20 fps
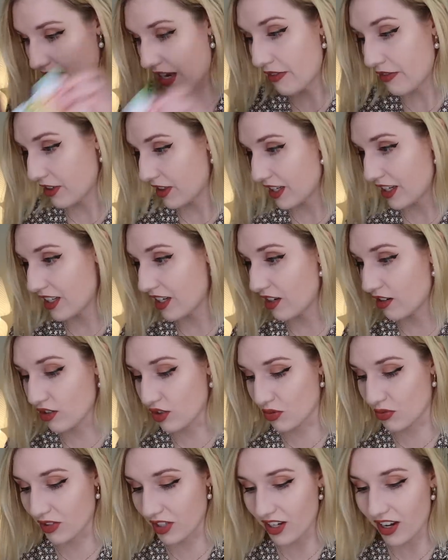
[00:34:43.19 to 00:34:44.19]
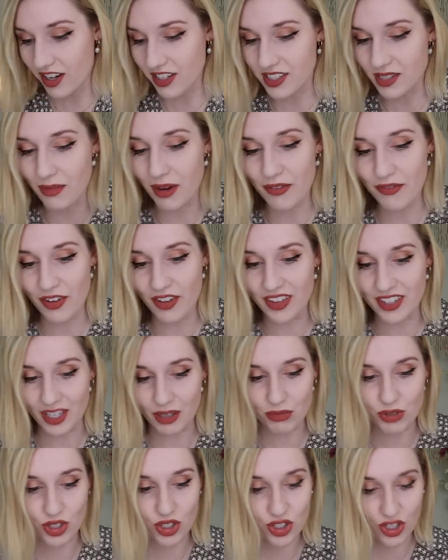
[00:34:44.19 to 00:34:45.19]
Everything in here is really awesome. I felt like
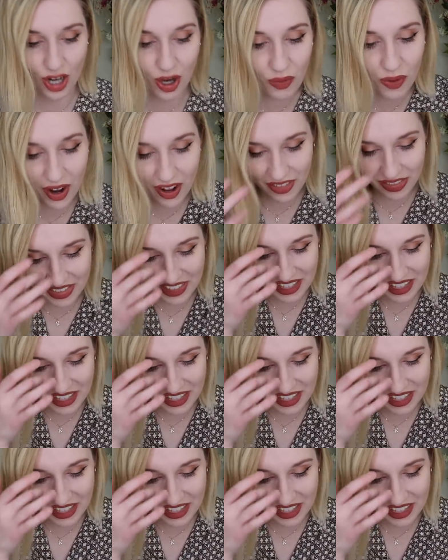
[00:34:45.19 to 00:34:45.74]
it was so on